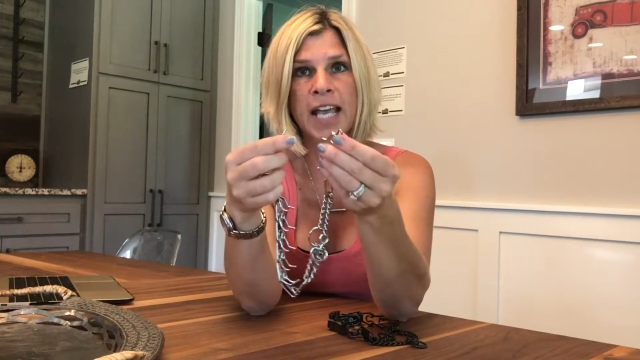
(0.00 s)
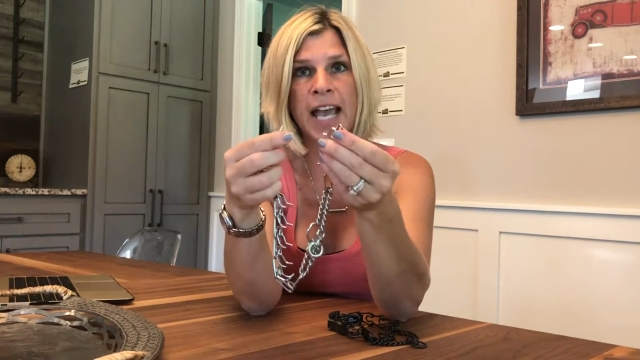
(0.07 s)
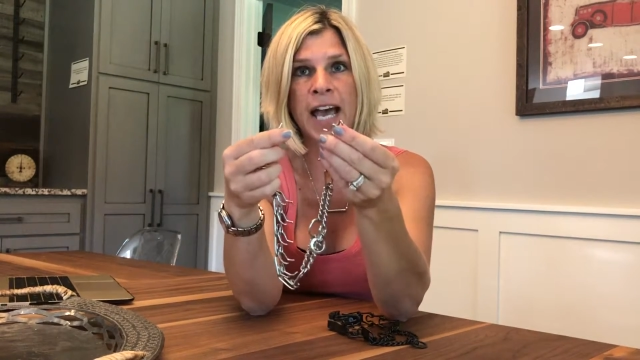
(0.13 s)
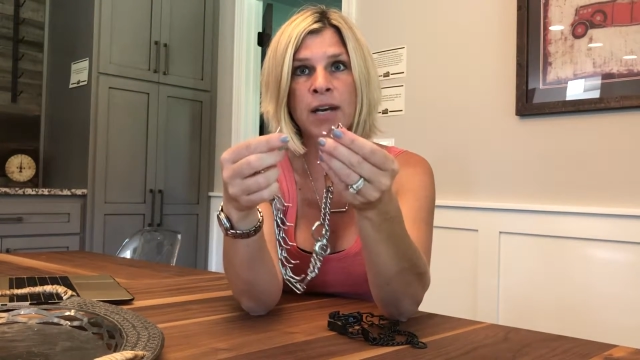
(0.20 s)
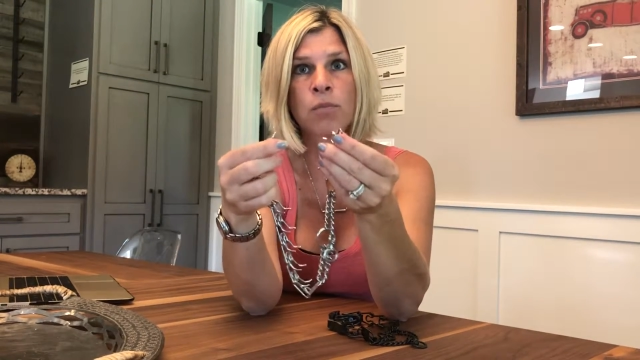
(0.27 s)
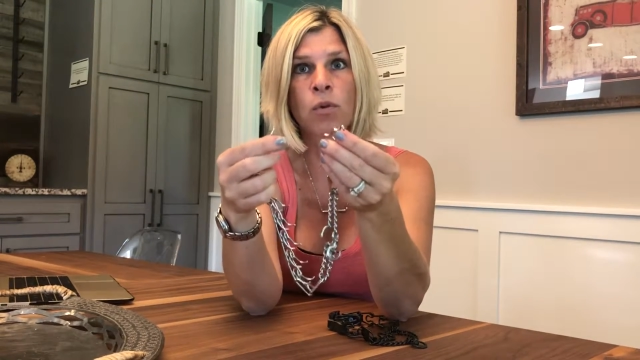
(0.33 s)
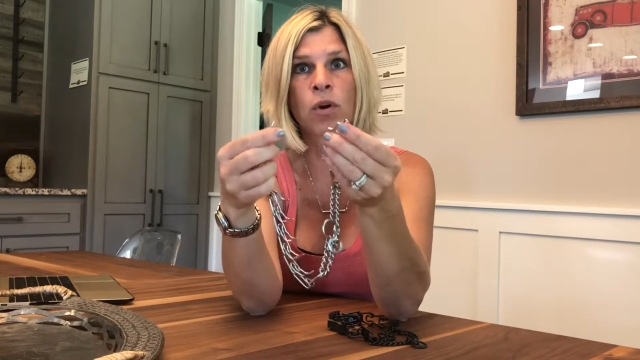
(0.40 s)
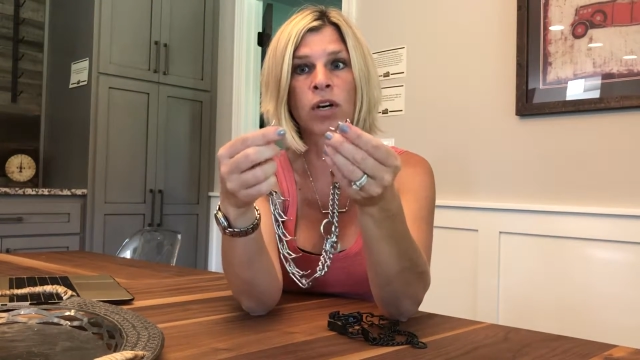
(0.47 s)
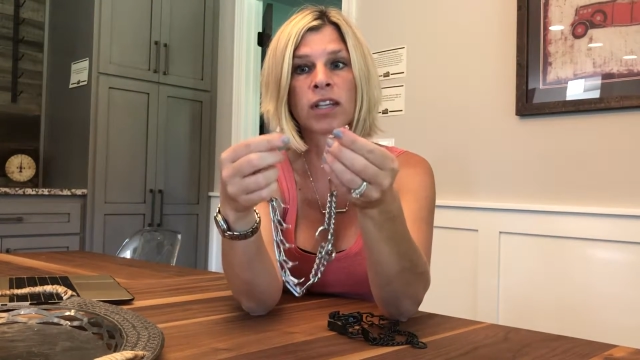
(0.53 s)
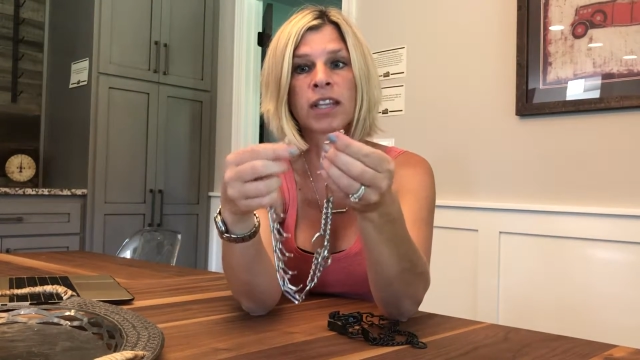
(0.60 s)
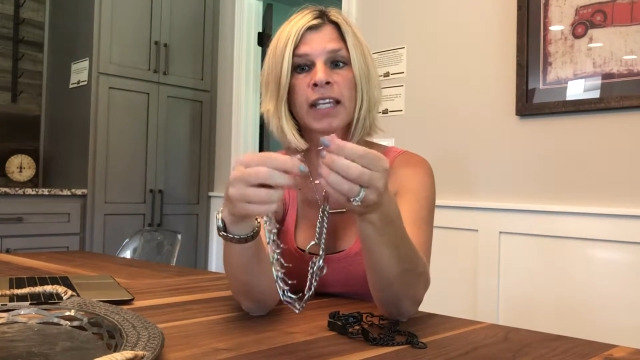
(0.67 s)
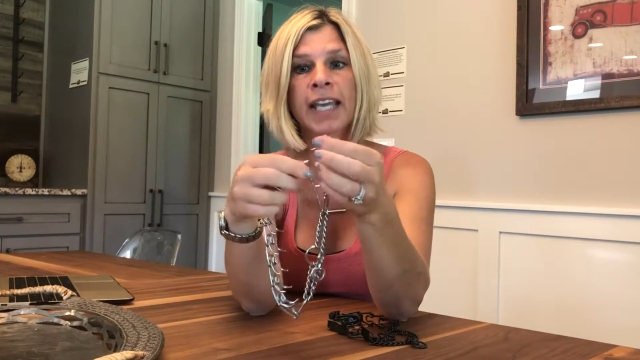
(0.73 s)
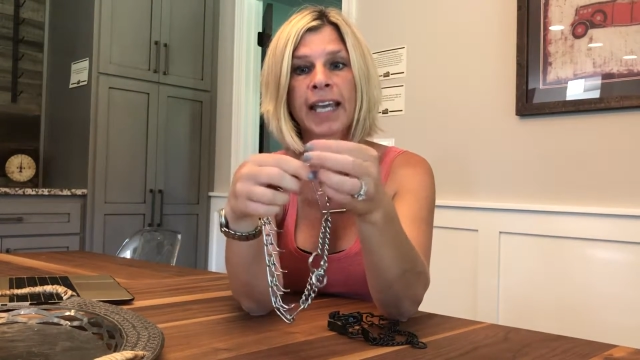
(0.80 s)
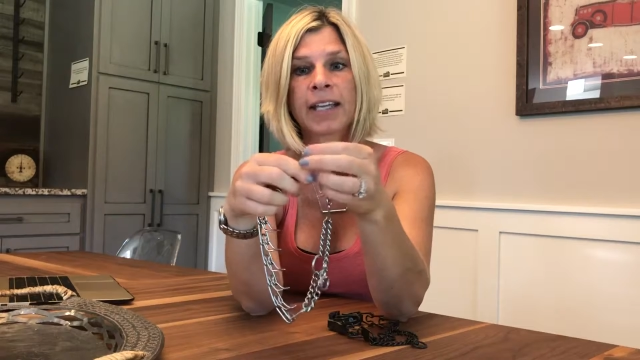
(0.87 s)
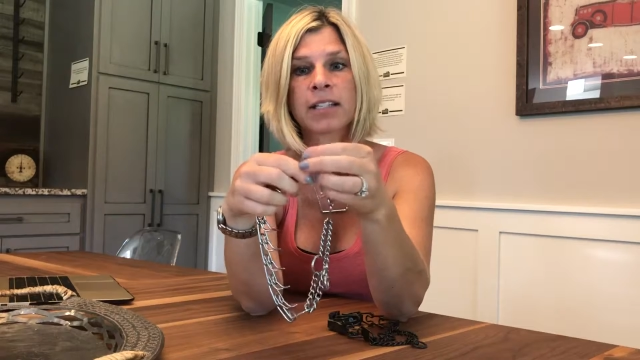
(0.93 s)
add more
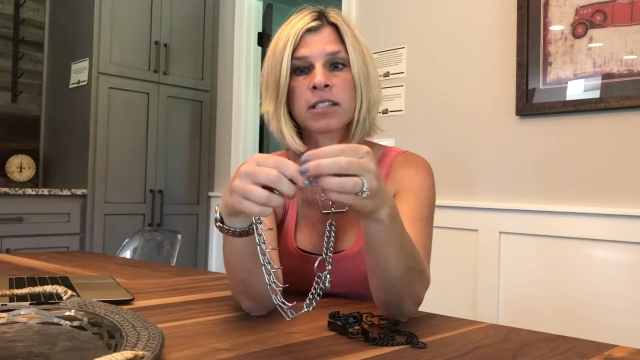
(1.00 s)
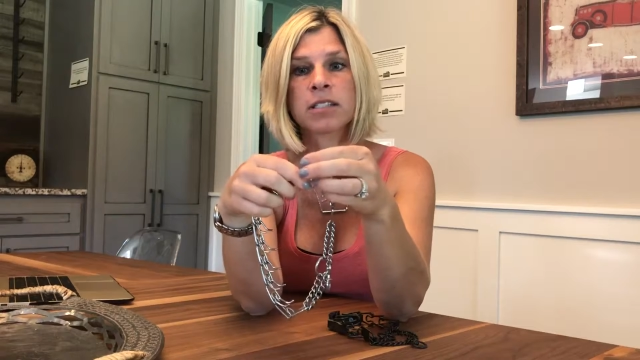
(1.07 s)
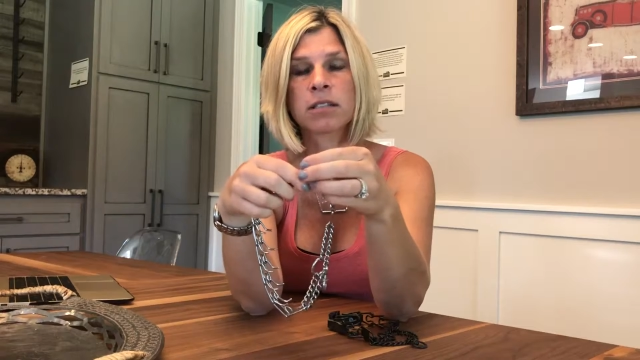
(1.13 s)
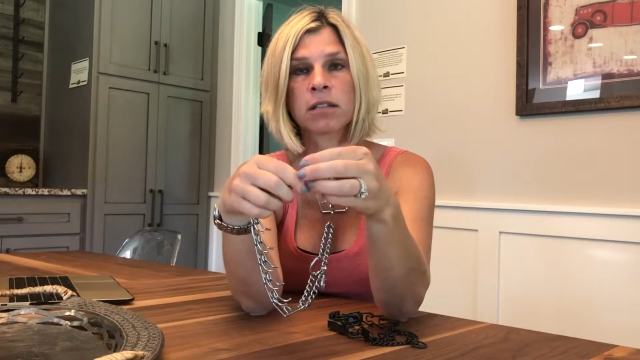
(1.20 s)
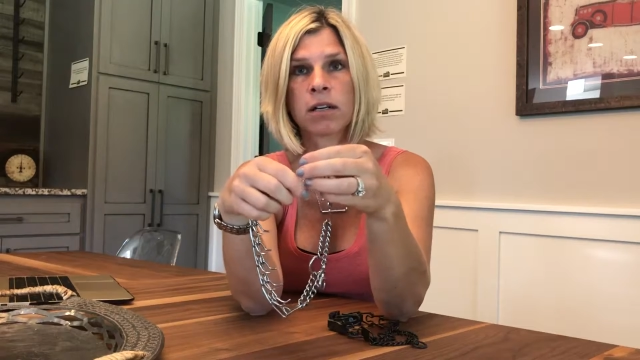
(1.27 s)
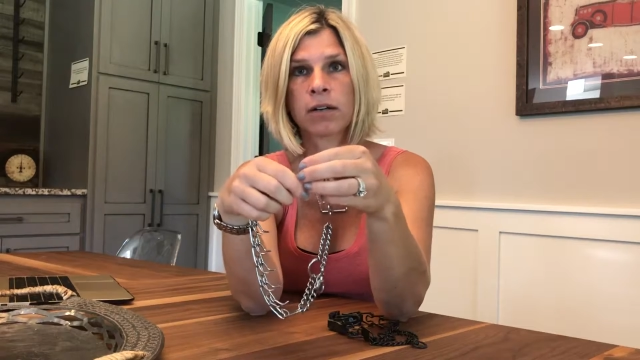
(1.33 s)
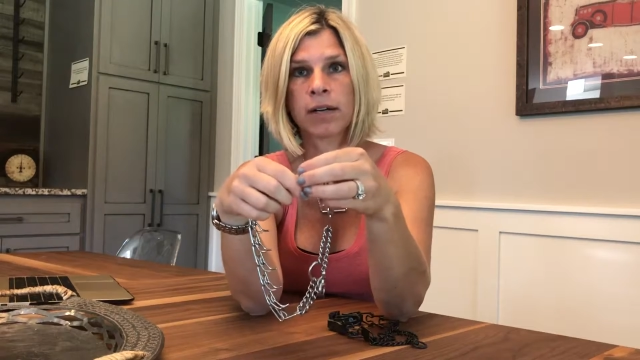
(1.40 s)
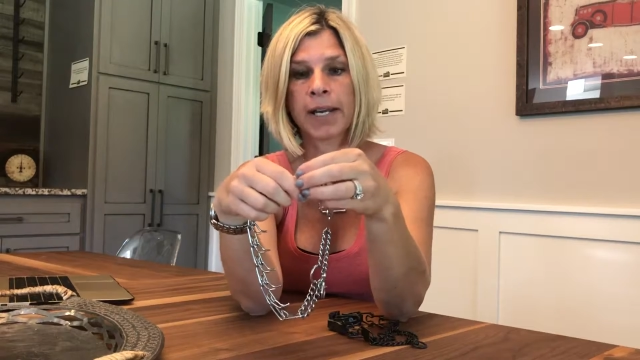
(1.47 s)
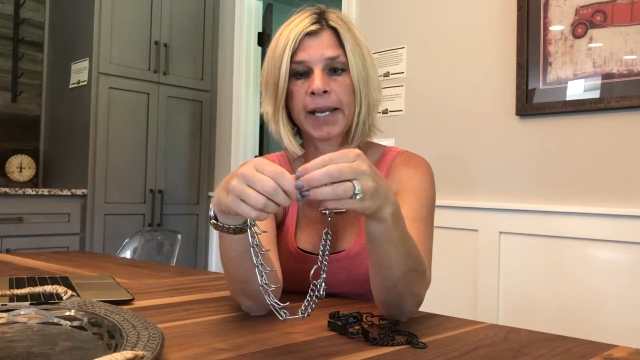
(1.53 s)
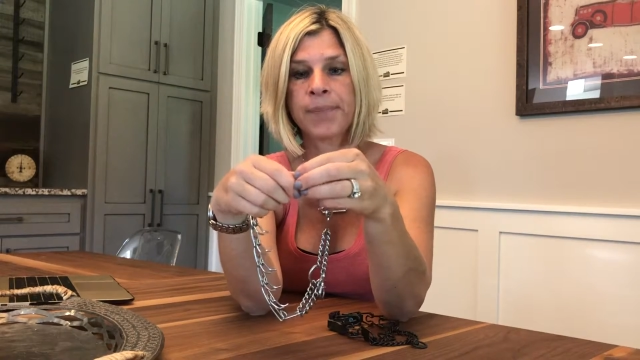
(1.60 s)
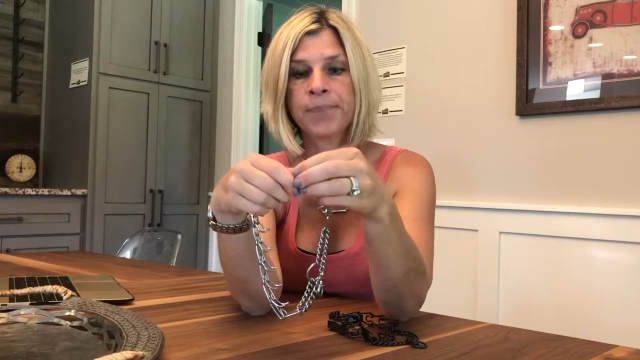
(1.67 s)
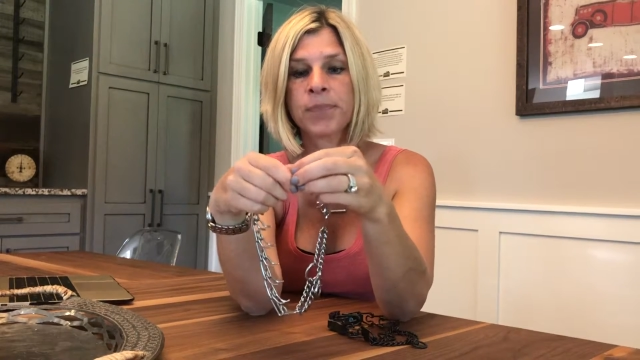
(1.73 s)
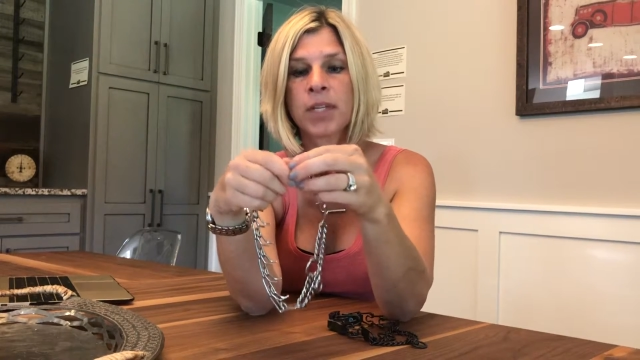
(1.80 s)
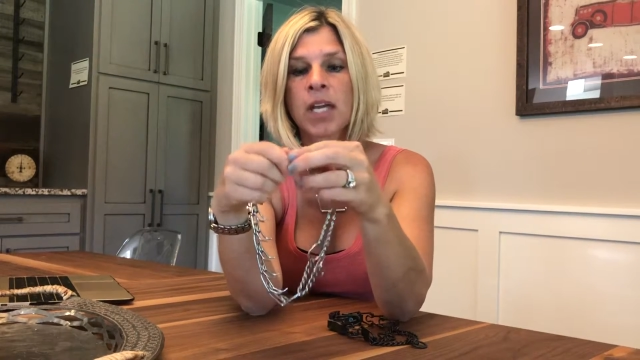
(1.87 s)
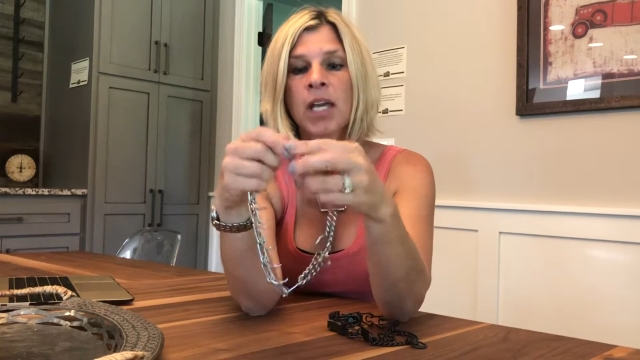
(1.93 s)
links, all
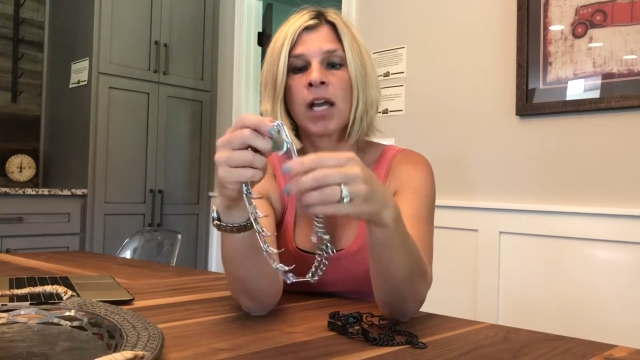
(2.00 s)
right?